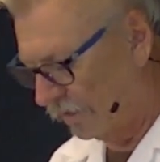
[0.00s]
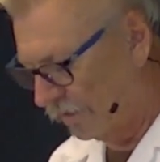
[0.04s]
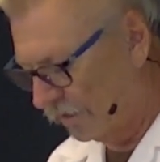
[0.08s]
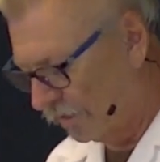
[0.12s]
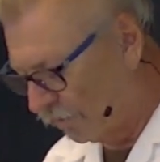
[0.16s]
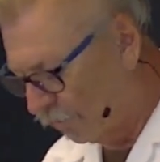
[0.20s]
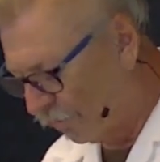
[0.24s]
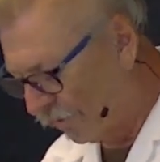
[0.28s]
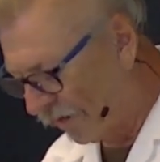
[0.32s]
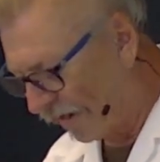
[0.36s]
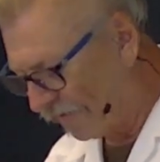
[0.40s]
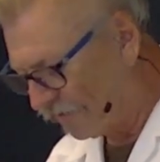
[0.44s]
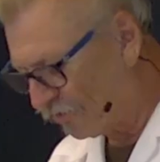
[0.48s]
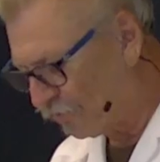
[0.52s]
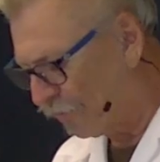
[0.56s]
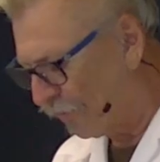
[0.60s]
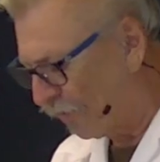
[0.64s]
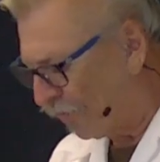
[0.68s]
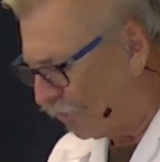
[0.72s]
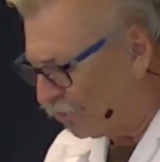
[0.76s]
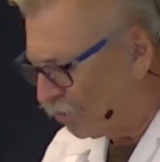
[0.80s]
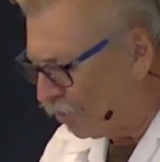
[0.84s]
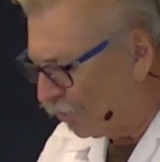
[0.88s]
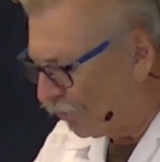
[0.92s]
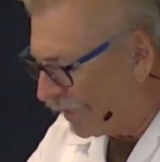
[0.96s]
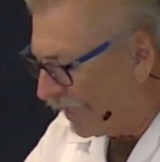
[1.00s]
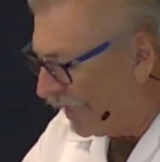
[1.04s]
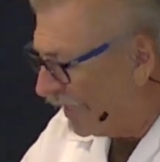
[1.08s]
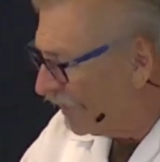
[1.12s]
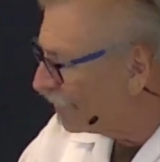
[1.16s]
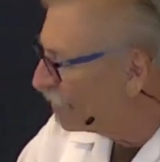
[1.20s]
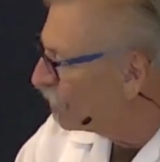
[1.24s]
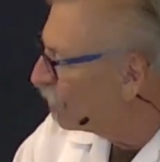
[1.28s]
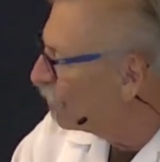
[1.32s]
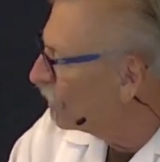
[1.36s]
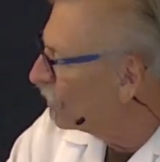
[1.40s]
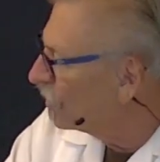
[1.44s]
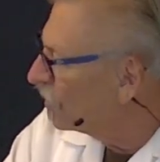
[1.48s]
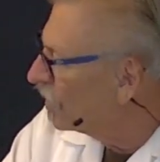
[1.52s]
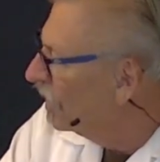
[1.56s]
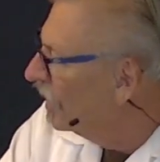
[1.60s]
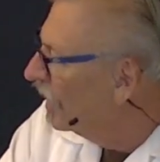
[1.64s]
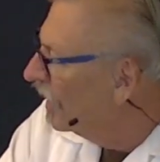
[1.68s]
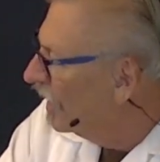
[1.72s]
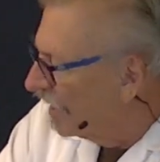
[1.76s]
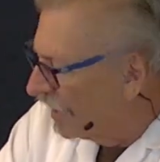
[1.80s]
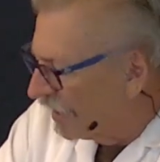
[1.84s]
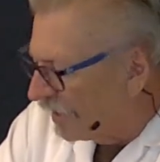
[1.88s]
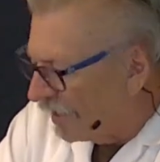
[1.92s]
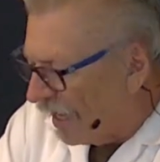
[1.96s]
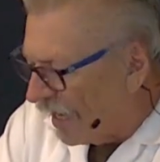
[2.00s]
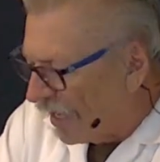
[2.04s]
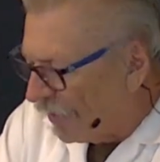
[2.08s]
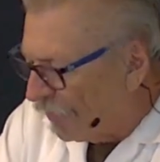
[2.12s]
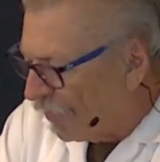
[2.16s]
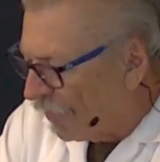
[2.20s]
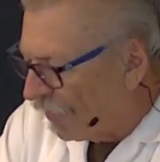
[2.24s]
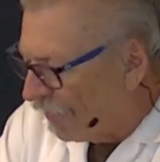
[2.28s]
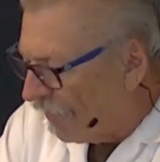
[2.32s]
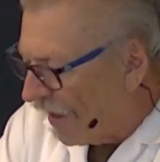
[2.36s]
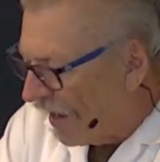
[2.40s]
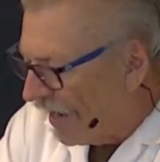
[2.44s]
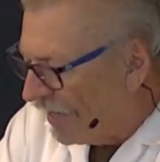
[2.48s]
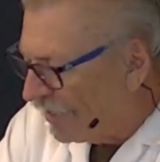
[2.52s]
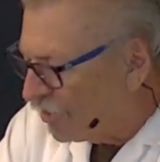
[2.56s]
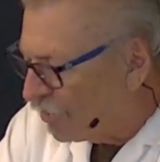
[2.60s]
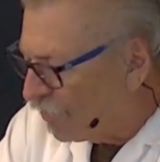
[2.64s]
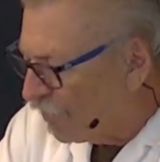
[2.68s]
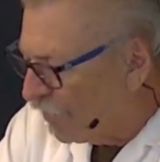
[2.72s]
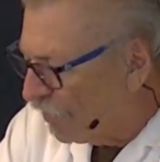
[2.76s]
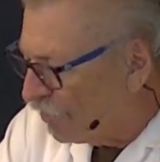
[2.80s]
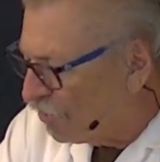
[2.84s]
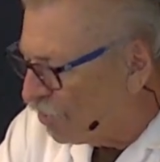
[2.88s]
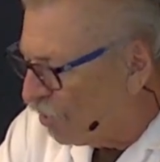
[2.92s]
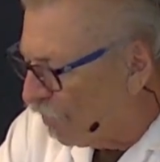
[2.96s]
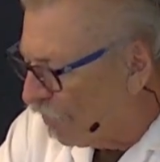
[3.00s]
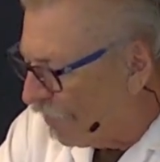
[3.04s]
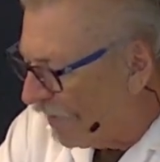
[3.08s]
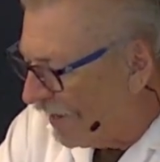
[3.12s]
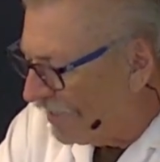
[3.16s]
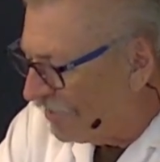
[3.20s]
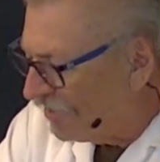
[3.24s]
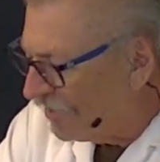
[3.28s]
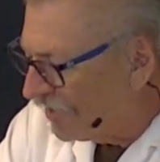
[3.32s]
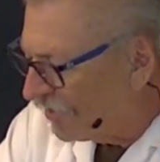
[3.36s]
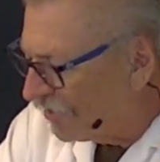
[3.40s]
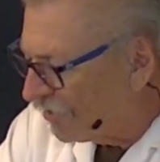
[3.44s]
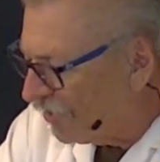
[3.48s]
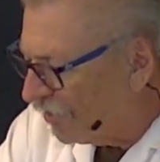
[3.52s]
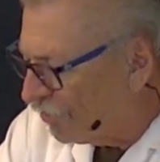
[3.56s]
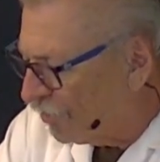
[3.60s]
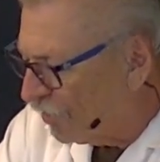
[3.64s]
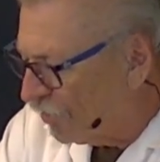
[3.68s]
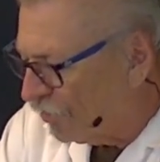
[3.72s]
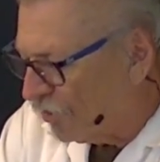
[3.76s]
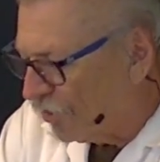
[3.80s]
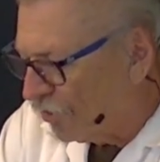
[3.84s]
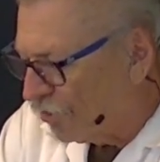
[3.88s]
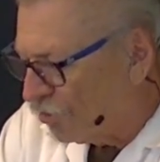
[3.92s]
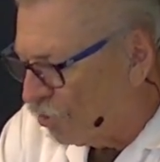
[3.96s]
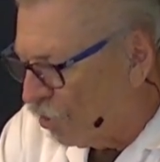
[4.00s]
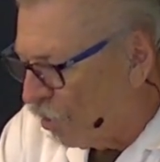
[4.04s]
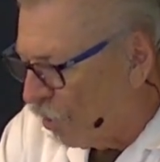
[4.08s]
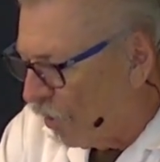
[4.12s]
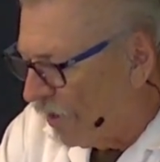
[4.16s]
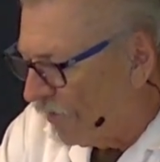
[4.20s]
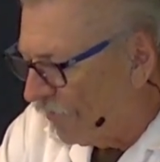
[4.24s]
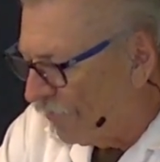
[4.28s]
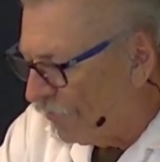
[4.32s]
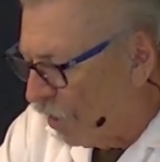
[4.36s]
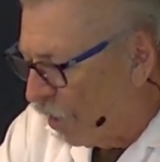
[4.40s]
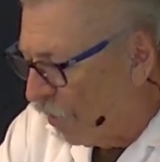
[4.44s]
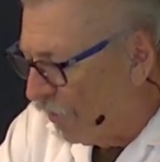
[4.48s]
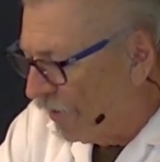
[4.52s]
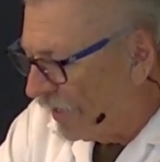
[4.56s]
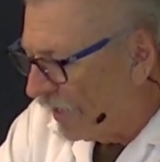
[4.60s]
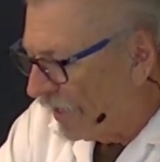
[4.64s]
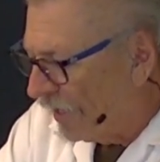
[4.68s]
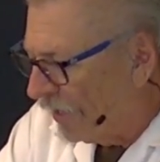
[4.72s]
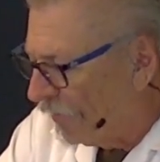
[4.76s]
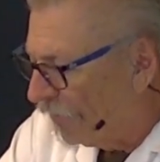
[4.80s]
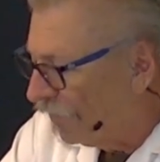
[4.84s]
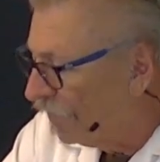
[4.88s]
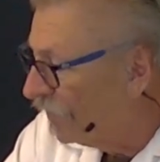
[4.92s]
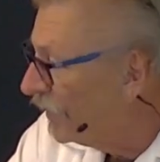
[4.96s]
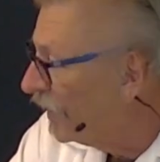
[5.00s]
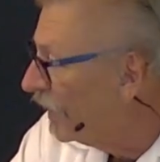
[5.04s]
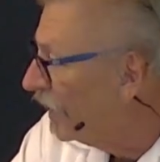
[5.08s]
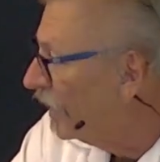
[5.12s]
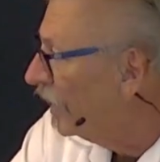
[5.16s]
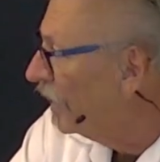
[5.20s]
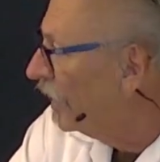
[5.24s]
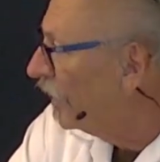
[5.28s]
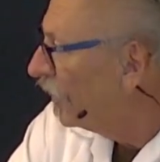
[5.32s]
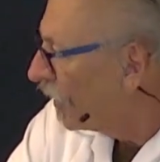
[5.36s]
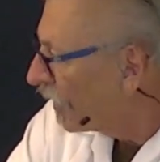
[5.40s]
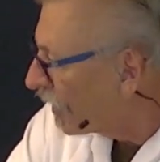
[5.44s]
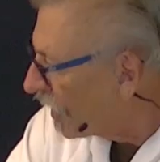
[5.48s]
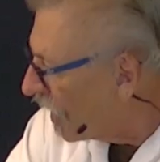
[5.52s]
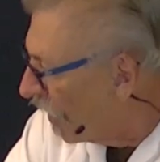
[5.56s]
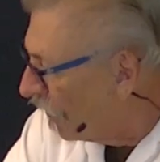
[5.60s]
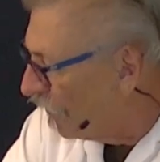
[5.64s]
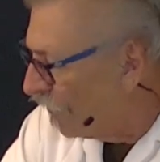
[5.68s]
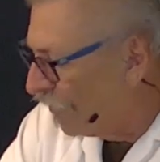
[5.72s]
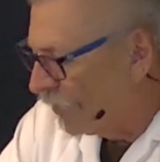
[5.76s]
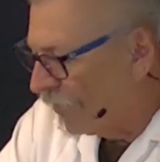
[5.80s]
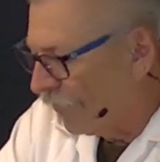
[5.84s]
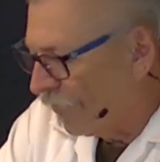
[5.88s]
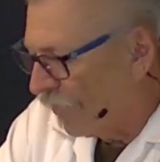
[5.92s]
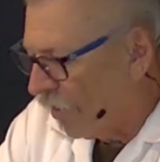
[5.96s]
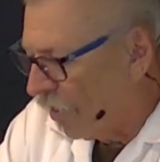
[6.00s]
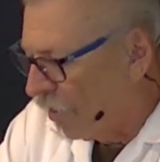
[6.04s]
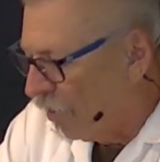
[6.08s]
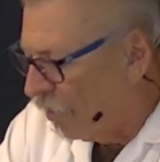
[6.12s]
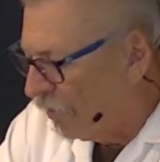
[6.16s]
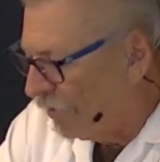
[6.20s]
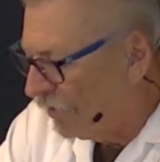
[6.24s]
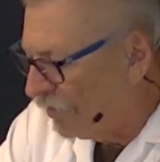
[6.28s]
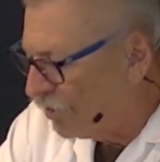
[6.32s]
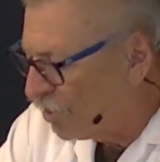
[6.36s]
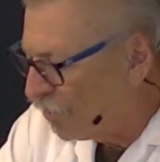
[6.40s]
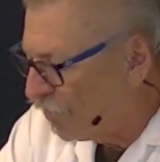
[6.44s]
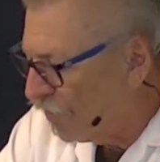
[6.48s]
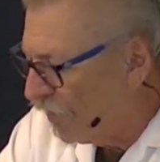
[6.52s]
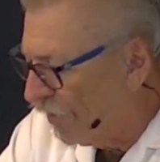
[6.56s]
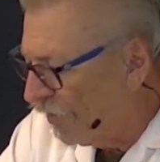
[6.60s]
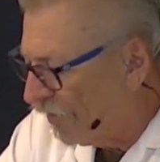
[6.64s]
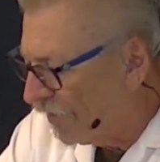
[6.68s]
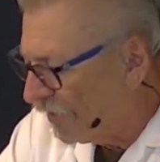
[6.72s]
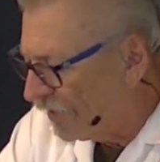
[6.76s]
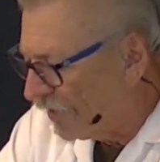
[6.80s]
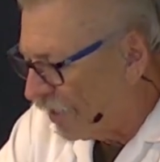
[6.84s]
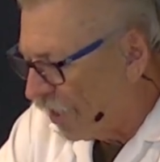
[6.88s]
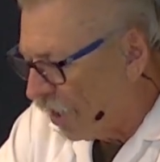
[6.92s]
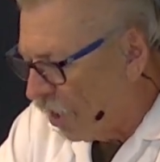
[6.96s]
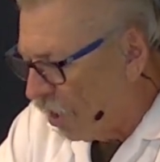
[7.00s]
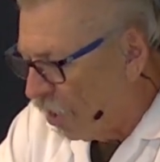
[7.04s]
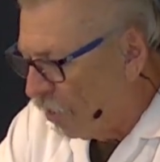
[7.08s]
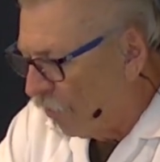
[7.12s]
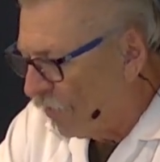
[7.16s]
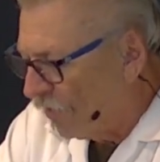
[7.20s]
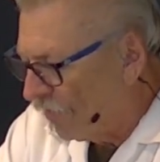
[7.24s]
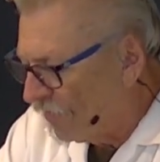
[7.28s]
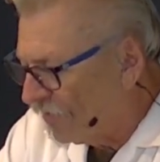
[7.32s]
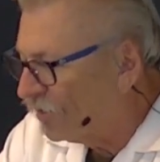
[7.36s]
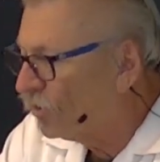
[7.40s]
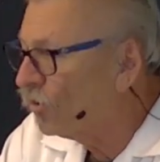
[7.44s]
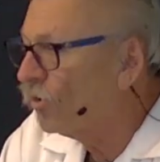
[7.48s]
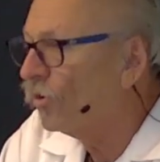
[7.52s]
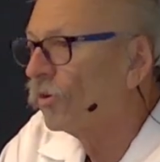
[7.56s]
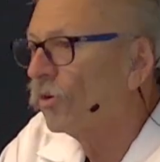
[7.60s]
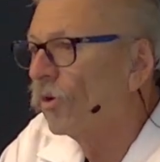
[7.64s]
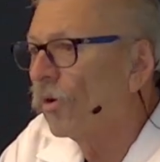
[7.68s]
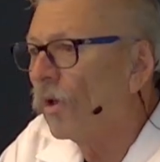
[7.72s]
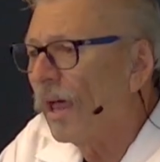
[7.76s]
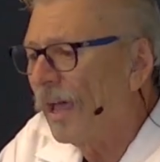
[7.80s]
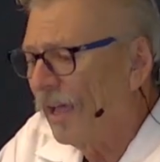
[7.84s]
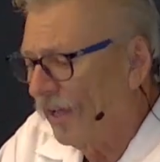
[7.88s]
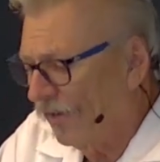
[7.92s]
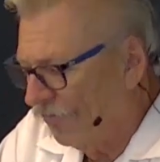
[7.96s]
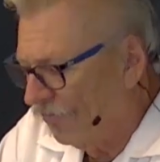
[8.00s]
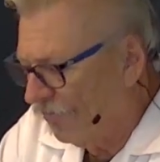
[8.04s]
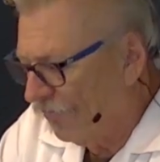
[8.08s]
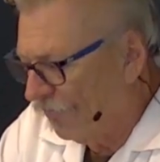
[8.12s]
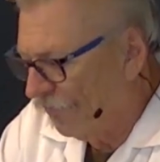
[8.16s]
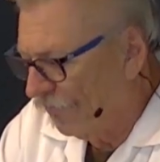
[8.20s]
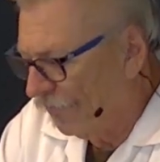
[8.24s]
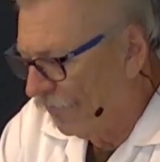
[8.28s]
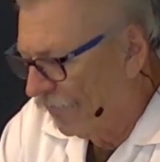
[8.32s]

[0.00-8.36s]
We have spiritual gifts, which God provides spiritual blessings, such as the joy of knowing Him, the comfort of the Holy Spirit, and the hope of eternal life.